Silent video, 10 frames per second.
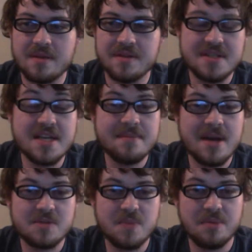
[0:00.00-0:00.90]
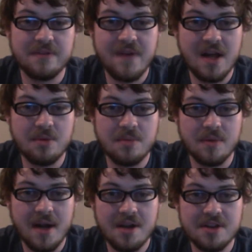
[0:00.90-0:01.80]
team has people follow them
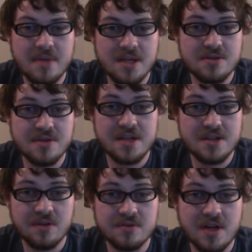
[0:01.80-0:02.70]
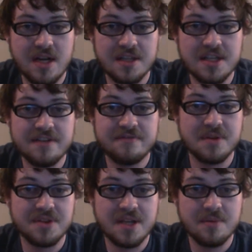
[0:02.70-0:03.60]
around to make sure they don't try and leave,
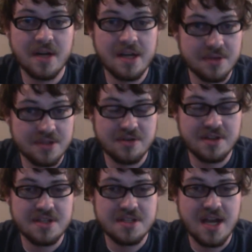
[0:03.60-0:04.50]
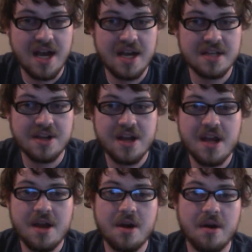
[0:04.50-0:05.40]
but they were able to trick these guys.
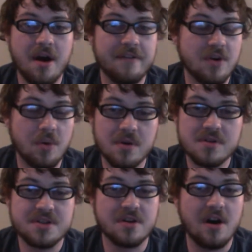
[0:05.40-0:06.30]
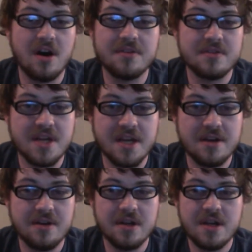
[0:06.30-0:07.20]
Of course, they're on their
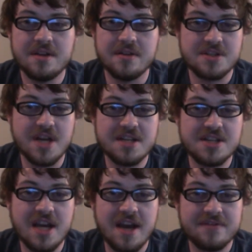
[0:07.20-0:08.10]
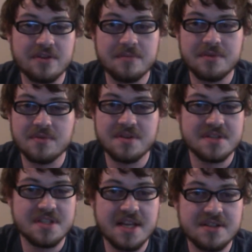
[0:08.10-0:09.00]
tail. They're chasing after them through
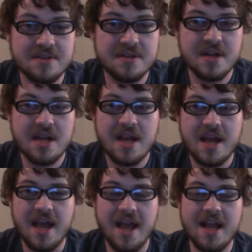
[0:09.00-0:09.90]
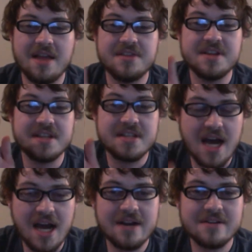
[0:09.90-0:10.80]
this desert, and the
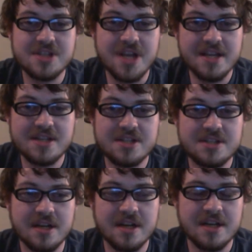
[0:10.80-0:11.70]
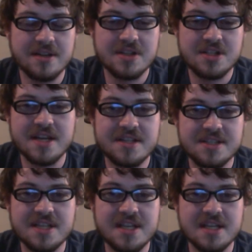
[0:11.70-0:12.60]
entire chase
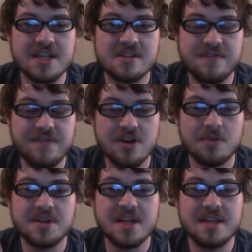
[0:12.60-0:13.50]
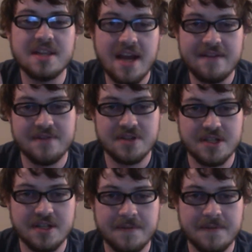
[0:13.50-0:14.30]
scene is filmed in night vision.